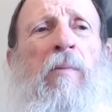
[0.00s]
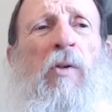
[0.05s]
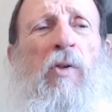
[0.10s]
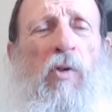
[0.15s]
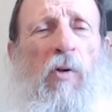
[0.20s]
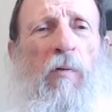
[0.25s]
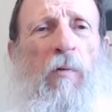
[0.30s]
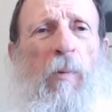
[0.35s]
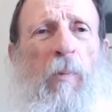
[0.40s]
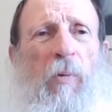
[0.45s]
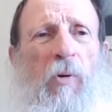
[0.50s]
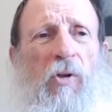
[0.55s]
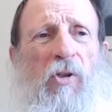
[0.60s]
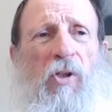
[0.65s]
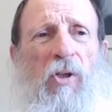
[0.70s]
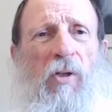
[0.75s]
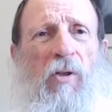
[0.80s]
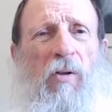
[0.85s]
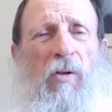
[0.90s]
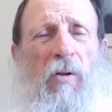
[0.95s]
So if a
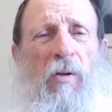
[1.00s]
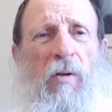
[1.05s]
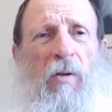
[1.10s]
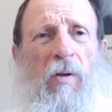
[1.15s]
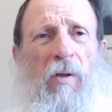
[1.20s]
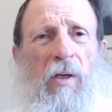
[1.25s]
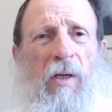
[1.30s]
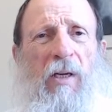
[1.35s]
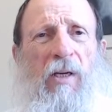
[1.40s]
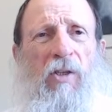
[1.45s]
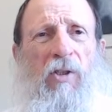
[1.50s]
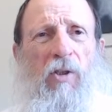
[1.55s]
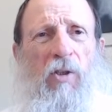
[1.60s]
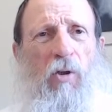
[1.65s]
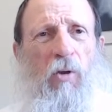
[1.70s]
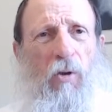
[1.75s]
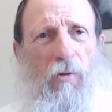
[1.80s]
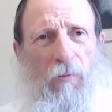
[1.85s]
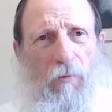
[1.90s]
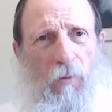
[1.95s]
person eats
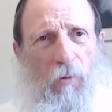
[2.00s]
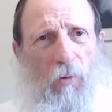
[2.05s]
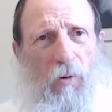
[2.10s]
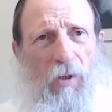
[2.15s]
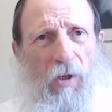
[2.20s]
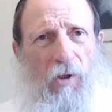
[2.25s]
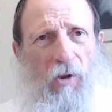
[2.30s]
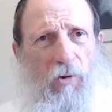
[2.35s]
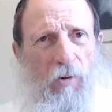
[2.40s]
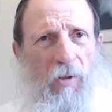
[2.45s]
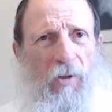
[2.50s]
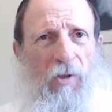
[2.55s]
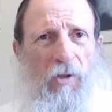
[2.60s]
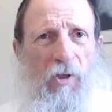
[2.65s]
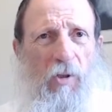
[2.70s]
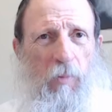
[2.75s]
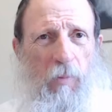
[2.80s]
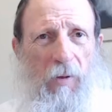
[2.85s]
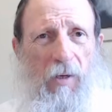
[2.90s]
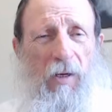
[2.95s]
good food, it'll strengthen
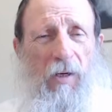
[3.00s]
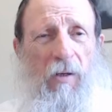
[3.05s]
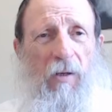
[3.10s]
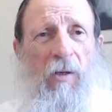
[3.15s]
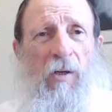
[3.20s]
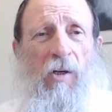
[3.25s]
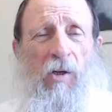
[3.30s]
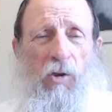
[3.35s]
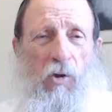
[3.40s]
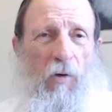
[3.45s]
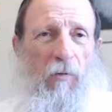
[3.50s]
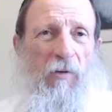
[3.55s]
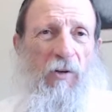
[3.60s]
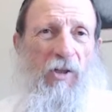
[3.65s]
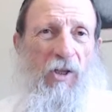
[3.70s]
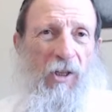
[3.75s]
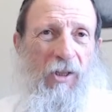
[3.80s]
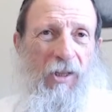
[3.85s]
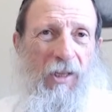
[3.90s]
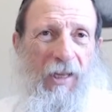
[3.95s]
his brain. So if he
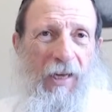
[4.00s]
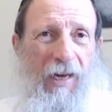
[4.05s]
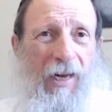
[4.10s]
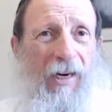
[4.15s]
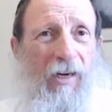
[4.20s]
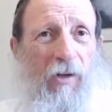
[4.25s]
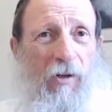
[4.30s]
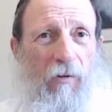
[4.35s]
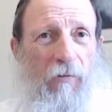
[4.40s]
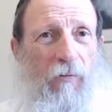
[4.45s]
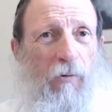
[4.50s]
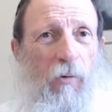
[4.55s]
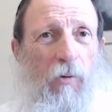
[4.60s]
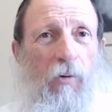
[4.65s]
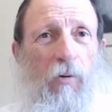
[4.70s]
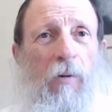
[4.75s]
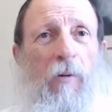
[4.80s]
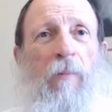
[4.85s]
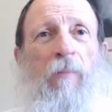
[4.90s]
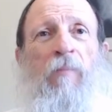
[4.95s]
eats a lot of good
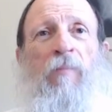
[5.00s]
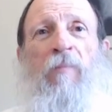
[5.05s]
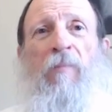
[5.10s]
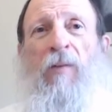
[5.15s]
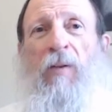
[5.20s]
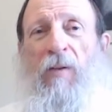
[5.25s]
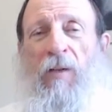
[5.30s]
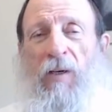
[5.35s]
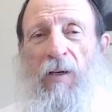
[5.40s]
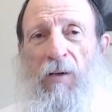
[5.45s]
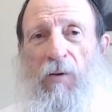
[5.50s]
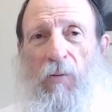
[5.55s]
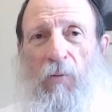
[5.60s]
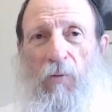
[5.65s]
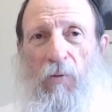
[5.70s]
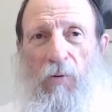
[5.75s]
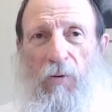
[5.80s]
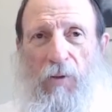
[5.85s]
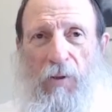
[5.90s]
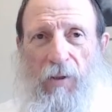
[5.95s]
food, then it'll
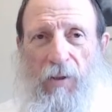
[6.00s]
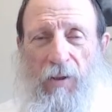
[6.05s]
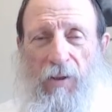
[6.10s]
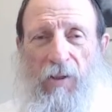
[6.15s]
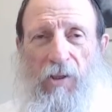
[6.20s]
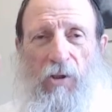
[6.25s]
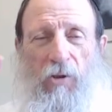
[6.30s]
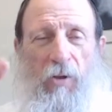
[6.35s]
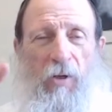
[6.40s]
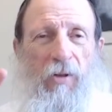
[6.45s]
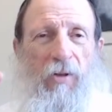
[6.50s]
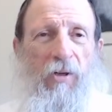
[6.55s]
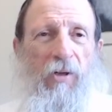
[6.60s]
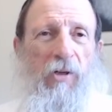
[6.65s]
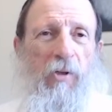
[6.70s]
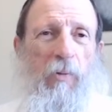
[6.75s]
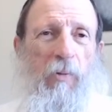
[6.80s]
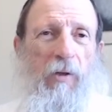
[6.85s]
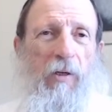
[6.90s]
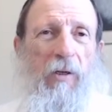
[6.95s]
really strengthen
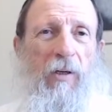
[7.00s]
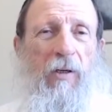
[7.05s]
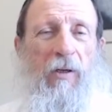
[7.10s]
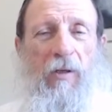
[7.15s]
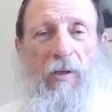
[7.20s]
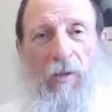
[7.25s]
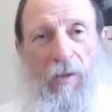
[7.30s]
his brain.